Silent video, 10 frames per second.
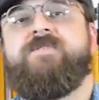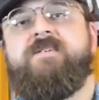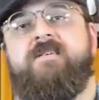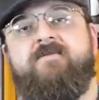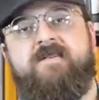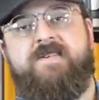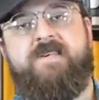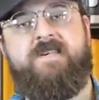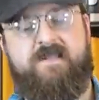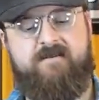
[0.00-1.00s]
dealing with a
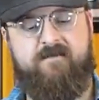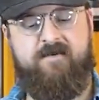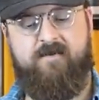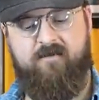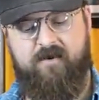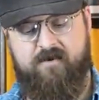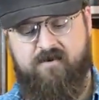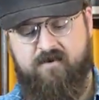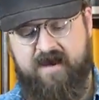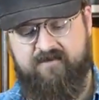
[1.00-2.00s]
system where
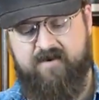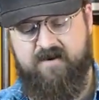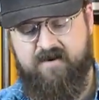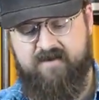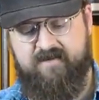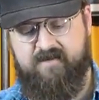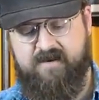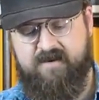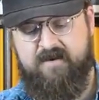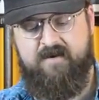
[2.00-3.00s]
you have to
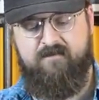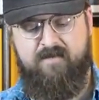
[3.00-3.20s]
constantly